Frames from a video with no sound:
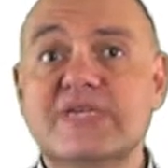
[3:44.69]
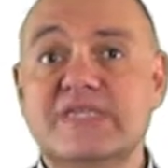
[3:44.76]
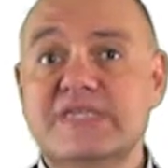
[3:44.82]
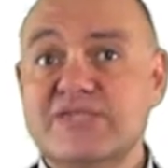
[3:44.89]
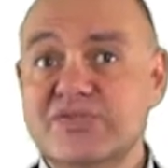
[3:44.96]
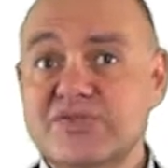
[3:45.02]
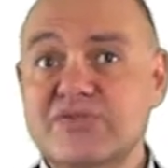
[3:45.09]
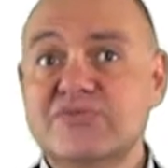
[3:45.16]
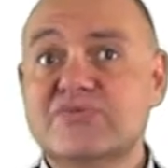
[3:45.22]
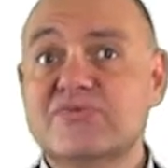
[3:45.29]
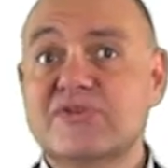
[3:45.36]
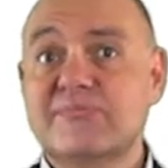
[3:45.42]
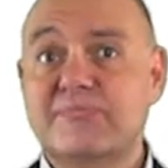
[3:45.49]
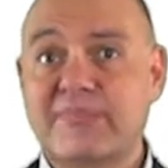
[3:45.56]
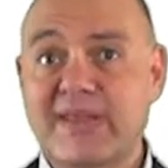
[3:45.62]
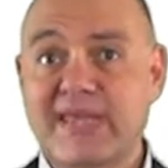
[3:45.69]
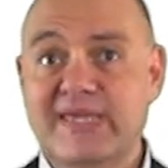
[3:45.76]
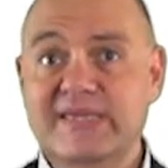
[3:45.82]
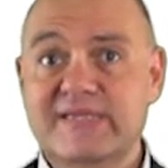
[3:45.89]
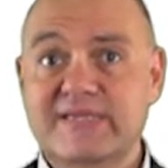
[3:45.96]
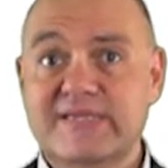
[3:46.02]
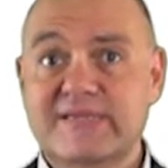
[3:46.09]
in the central
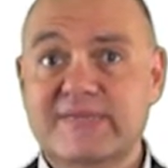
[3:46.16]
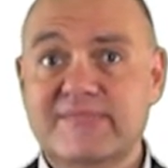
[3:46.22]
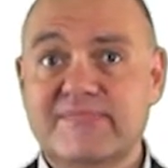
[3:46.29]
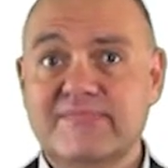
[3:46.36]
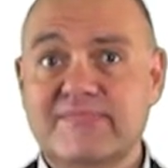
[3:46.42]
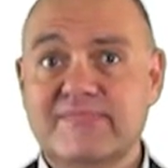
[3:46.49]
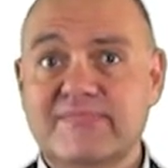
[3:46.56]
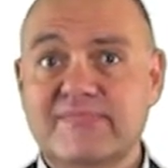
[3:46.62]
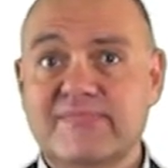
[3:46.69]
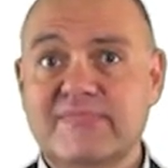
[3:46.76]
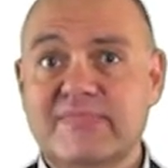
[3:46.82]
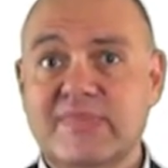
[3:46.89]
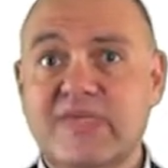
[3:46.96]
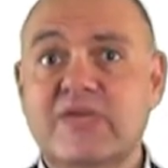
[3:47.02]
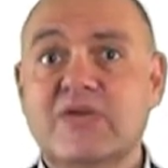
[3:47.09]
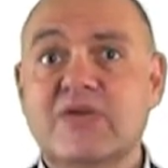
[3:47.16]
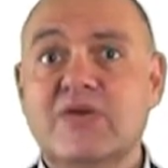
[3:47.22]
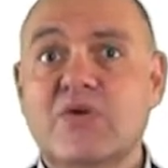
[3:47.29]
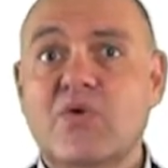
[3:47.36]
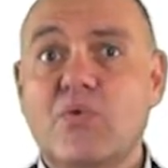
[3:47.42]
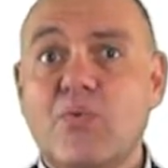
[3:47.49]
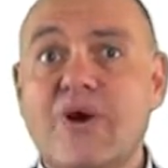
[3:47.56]
place.
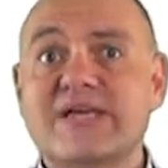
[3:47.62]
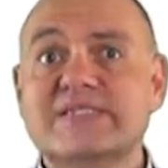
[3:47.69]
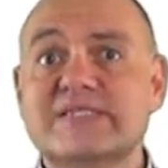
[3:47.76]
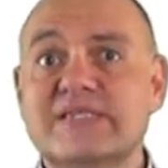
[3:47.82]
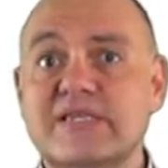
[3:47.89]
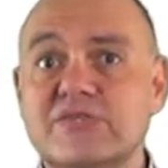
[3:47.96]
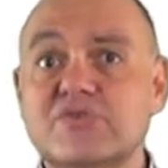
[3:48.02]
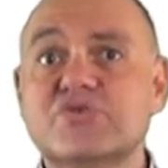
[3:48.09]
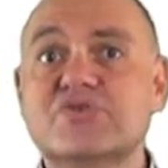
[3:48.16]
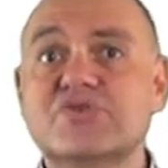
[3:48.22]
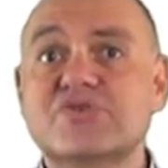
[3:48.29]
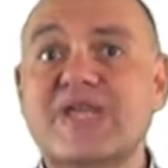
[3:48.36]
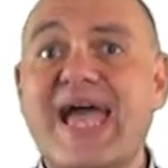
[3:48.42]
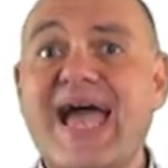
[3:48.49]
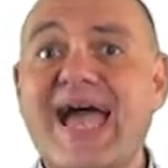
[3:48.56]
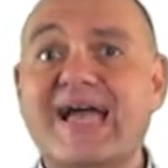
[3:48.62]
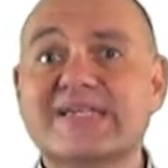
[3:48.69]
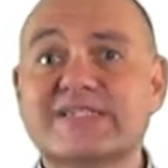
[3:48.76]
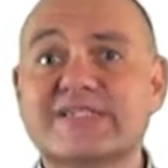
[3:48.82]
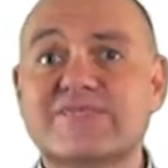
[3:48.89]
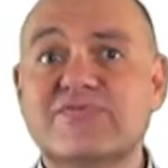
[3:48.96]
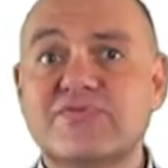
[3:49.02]
Once the user
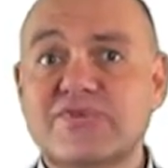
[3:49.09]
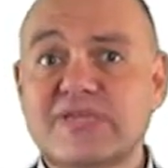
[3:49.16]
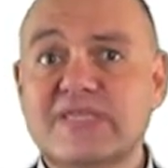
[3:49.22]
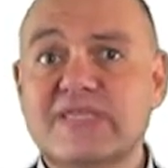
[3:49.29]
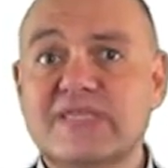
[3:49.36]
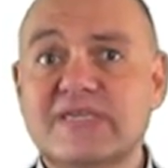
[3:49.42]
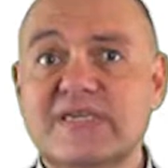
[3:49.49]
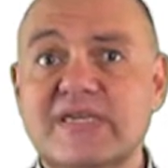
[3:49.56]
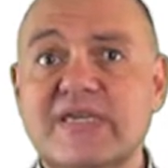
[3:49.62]
asks for it,